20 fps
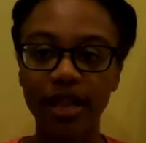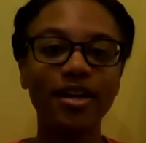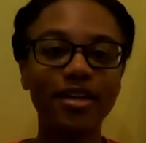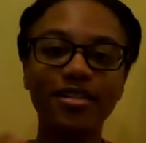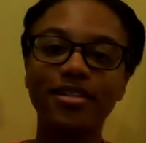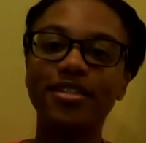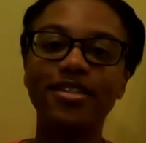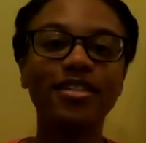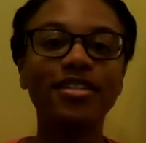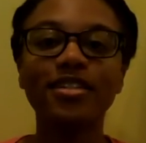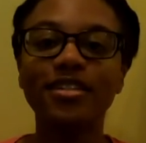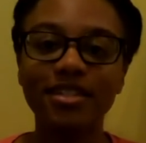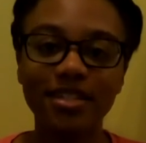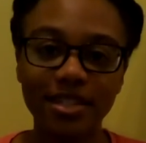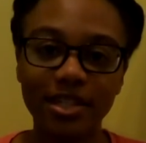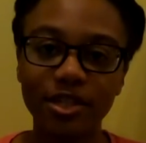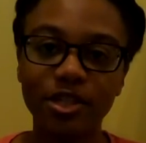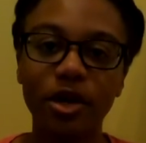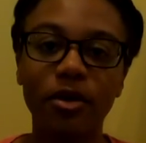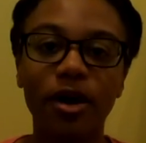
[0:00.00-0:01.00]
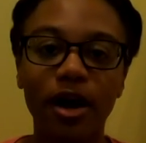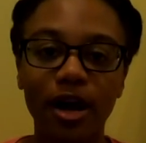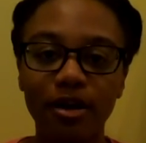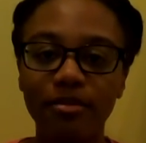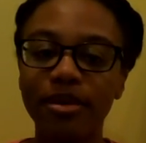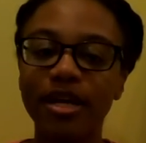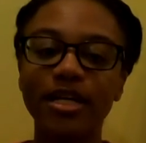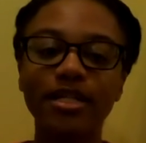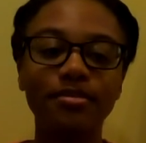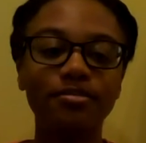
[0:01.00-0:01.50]
That's why consistency is
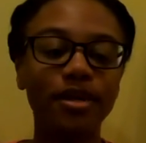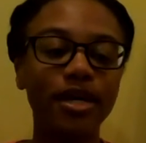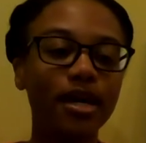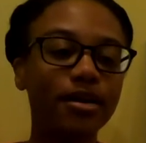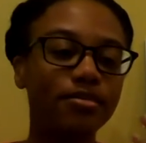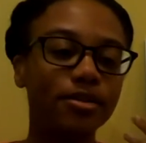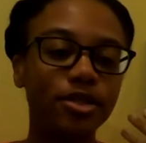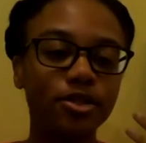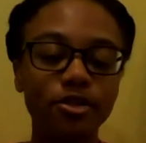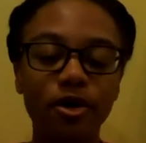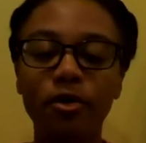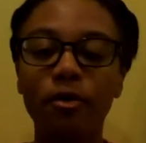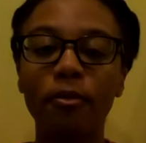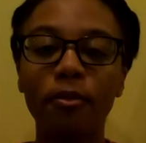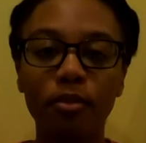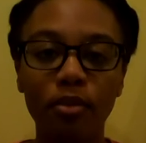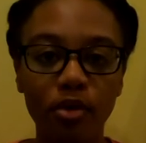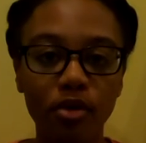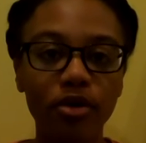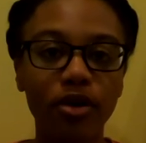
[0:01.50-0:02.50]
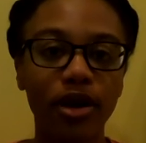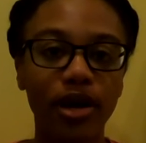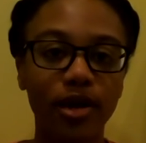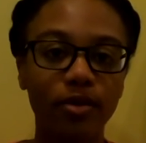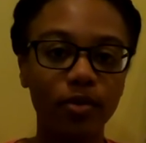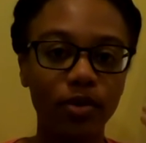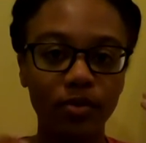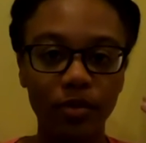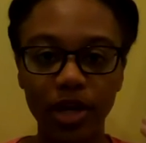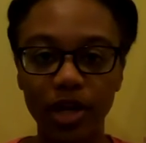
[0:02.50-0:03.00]
so hard because it becomes so
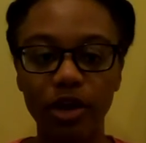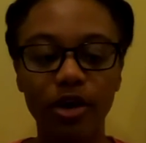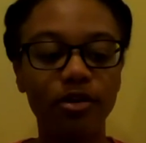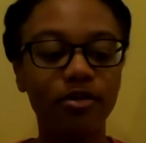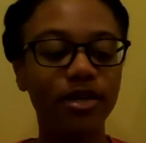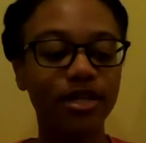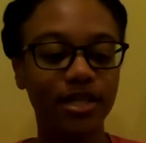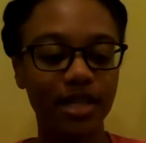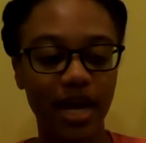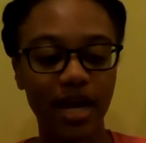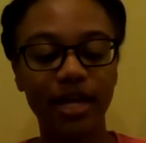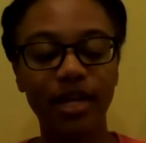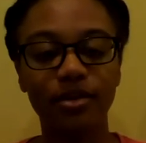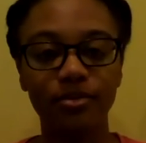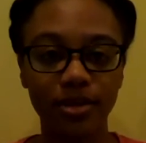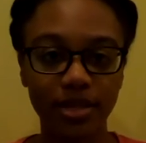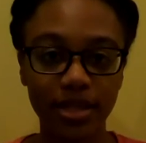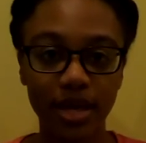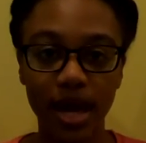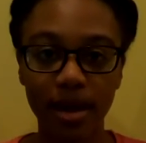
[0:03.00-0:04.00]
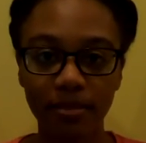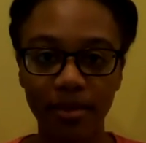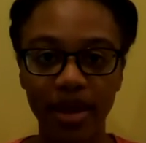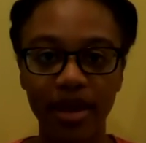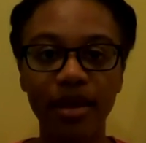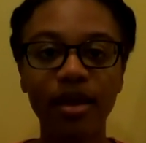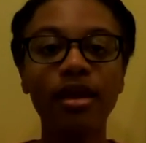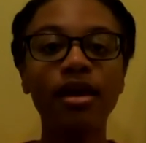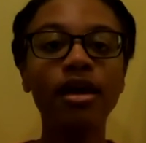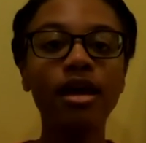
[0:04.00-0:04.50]
boring when we know exactly what's
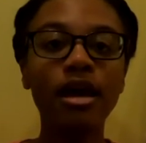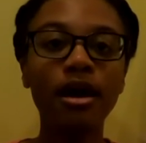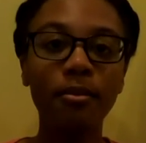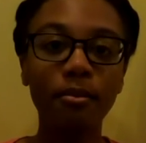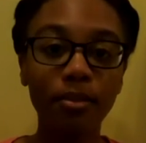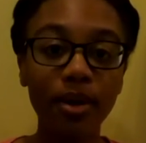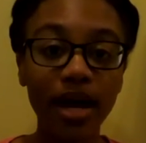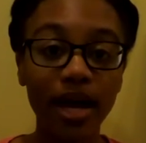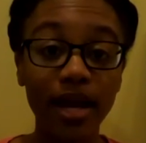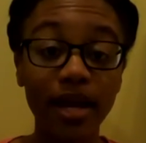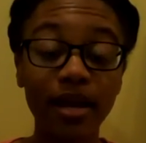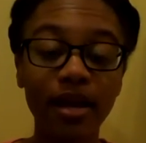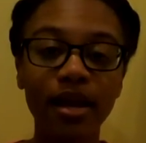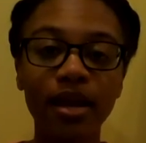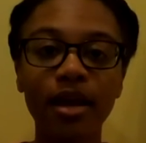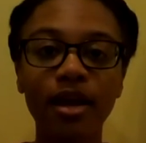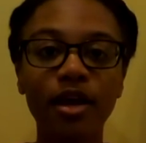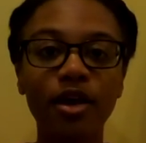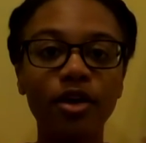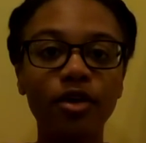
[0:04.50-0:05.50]
coming. But